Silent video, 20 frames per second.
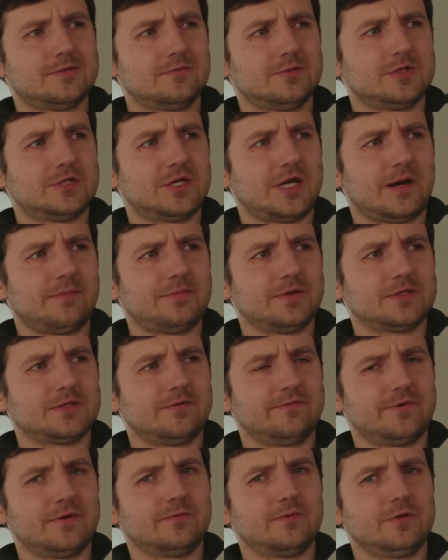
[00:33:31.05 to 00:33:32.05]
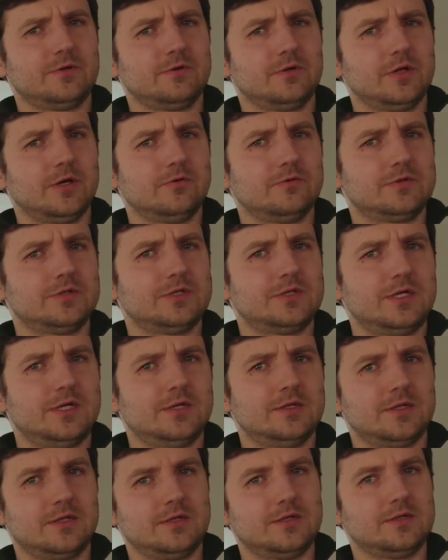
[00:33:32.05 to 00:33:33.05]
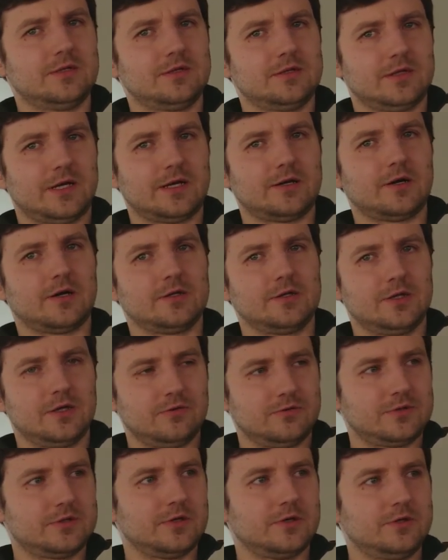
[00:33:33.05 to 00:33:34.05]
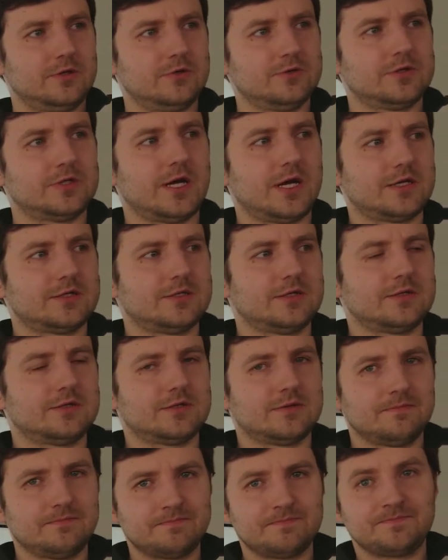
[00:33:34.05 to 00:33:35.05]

which happens I think when you load scene and it like unloads unused assets,